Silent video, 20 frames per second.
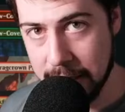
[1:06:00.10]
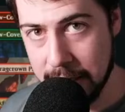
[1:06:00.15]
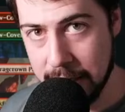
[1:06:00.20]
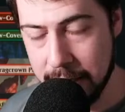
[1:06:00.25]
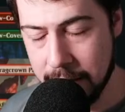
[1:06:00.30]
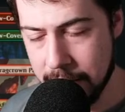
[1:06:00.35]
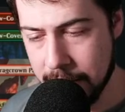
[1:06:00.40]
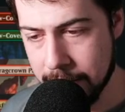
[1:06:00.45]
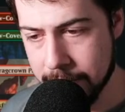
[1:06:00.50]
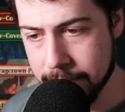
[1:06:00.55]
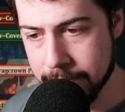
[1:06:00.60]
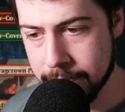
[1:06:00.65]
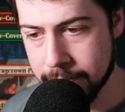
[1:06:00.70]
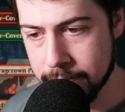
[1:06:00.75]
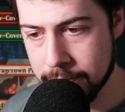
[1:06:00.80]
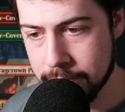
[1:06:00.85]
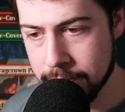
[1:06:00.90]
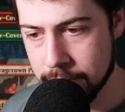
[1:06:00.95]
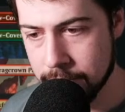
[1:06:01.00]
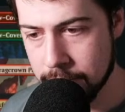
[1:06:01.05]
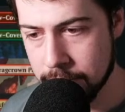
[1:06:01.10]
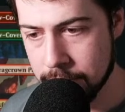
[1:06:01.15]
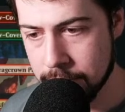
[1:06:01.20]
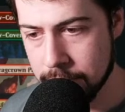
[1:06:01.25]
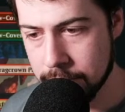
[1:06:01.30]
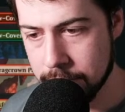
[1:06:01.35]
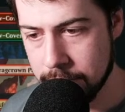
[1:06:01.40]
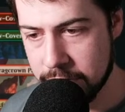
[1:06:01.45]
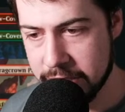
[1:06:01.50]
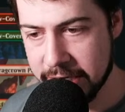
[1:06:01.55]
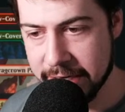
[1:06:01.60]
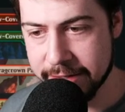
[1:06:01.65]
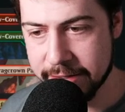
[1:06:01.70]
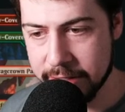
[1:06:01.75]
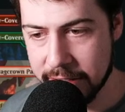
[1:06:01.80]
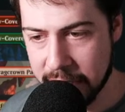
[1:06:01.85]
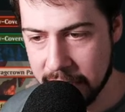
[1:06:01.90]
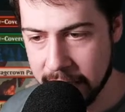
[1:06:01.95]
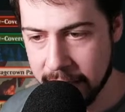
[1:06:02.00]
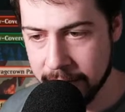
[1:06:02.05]
a
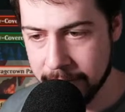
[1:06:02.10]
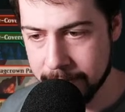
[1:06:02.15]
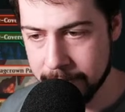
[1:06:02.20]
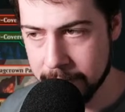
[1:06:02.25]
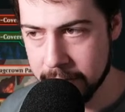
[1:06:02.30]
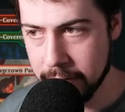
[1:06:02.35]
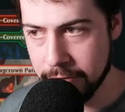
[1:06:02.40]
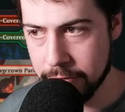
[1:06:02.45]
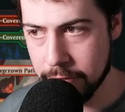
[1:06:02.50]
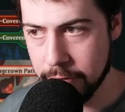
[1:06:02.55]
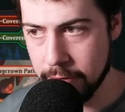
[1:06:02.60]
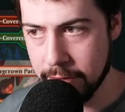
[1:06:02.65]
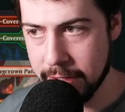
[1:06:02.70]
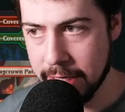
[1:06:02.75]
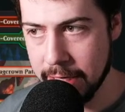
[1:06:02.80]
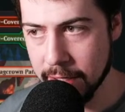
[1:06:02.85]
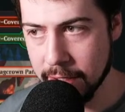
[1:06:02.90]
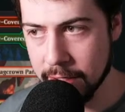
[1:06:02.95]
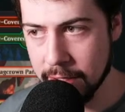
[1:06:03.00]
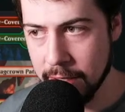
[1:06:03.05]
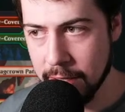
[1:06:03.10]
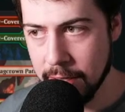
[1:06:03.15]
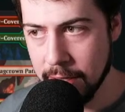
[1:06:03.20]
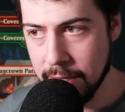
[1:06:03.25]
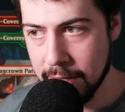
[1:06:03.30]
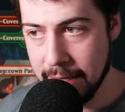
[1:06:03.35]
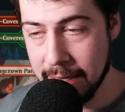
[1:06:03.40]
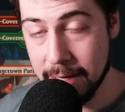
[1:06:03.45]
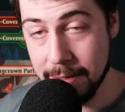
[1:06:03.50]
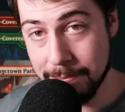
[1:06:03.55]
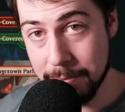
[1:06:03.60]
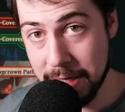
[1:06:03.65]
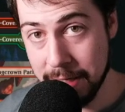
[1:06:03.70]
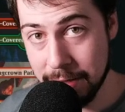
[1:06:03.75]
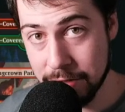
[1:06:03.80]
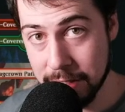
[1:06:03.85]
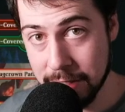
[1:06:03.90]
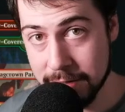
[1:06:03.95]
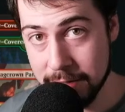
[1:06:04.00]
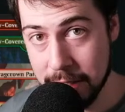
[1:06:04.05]
Jeskai Control deck. And
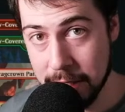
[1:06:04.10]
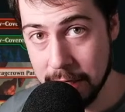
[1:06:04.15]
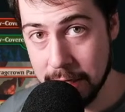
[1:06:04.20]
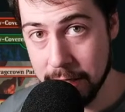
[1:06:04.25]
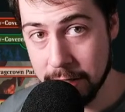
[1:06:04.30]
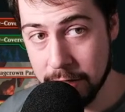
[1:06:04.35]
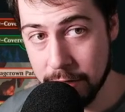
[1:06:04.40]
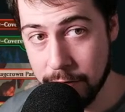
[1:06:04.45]
being Jeskai